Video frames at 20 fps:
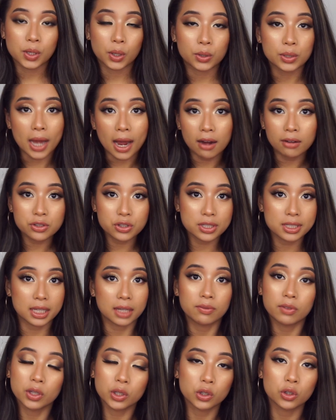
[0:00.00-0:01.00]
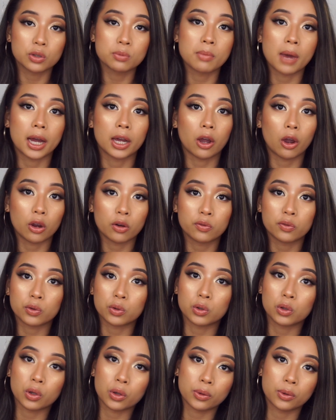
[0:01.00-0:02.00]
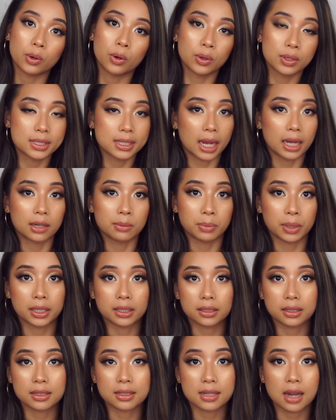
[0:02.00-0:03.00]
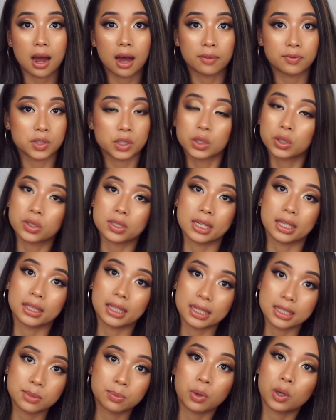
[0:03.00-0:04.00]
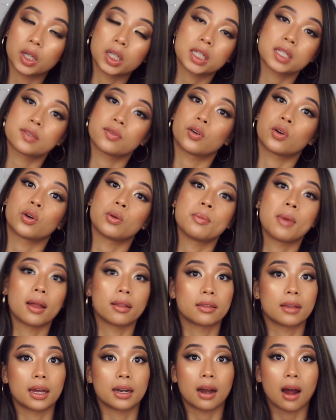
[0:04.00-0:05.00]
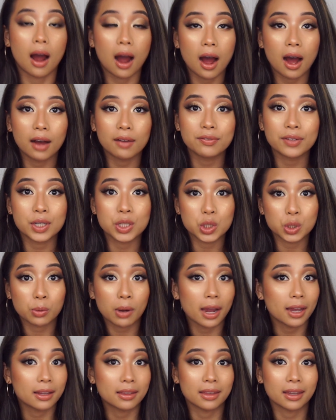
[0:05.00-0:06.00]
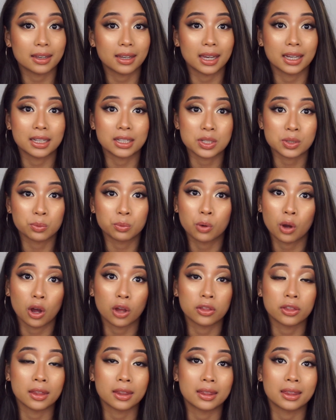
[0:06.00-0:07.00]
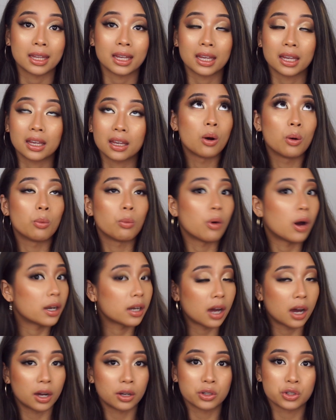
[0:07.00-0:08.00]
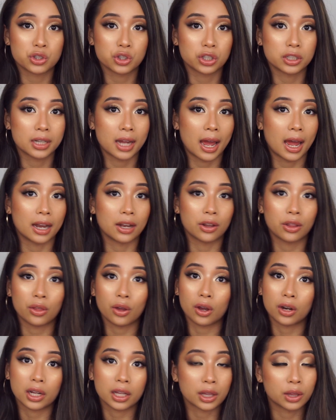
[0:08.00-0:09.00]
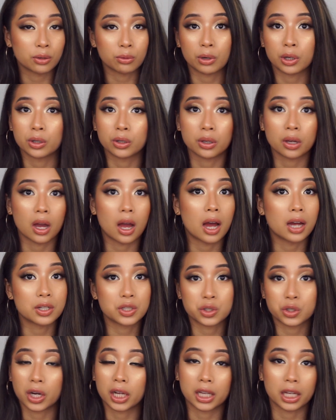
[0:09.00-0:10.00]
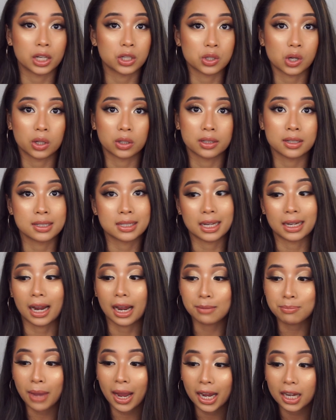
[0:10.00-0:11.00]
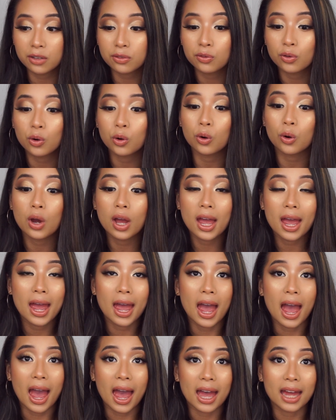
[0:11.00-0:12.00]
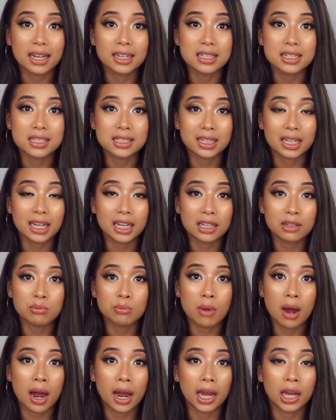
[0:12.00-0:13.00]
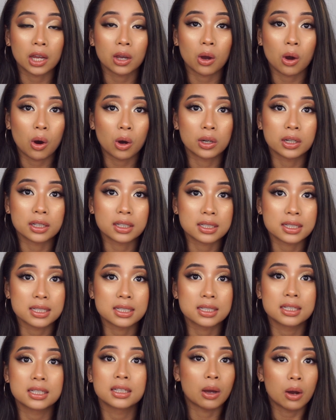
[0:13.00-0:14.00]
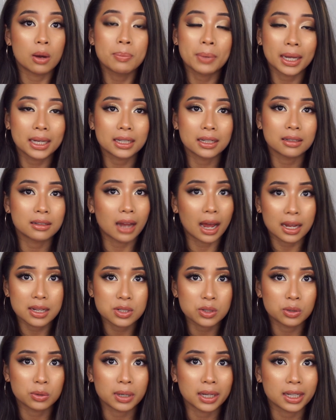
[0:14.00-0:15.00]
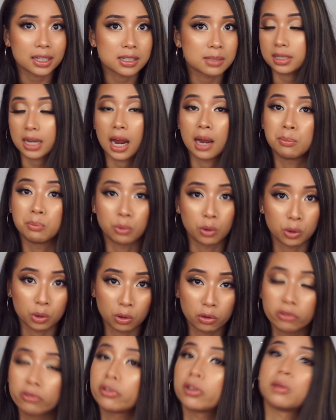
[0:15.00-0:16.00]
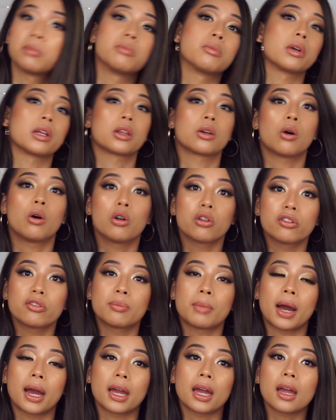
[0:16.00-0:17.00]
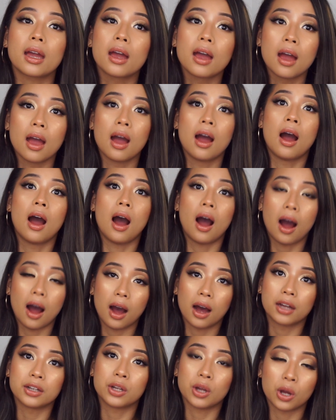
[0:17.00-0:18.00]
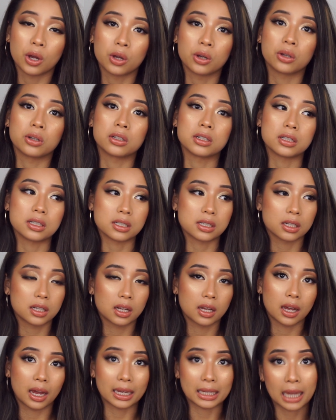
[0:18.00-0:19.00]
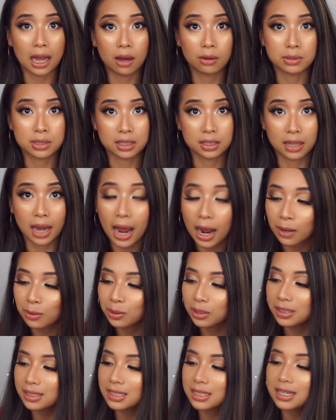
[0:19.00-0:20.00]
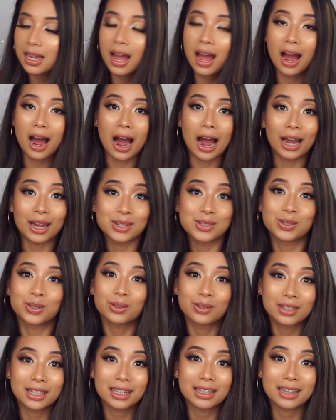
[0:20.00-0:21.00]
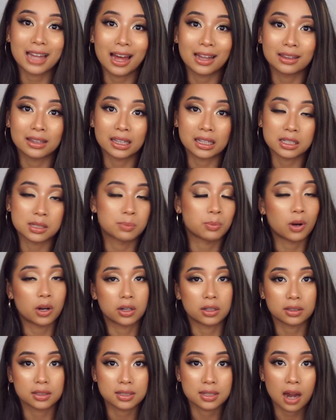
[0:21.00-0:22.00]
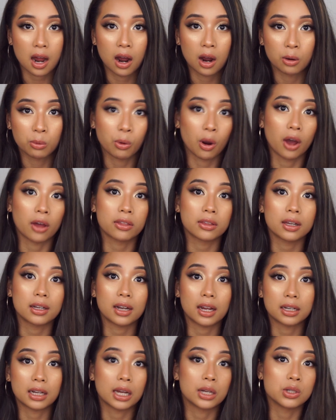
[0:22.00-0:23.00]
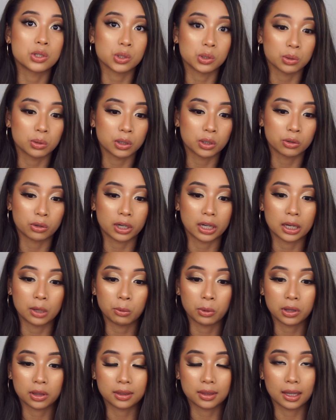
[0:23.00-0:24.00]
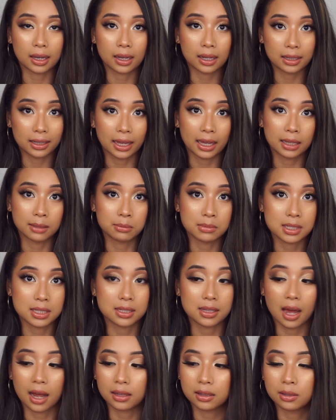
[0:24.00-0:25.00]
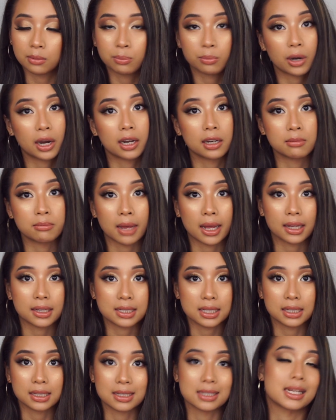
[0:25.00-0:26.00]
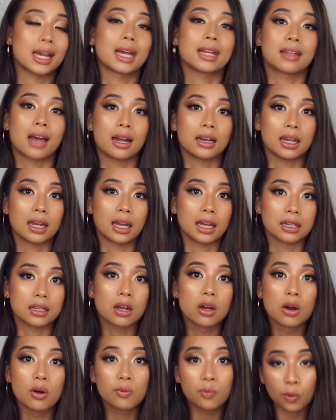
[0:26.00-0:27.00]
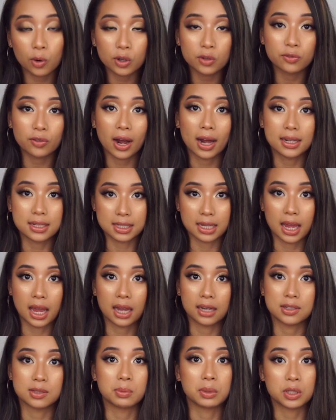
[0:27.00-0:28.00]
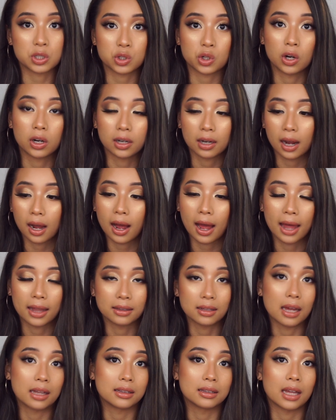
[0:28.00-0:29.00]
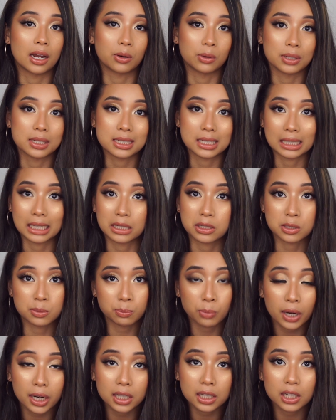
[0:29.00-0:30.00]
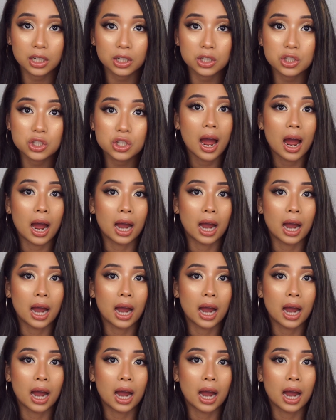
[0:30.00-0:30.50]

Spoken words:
So now just giving you my overall thoughts and opinions after using these products for a month and a half. Do I think it is worth the 133 Australian dollars that I paid for? And in my honest opinion, as always, I bought all of them with all of my hard-earned accountant hours. I do think that these products are worth it, and I do agree with the claims that the brand makes in saying that it fortifies the hair to be stronger and that there is less breakage.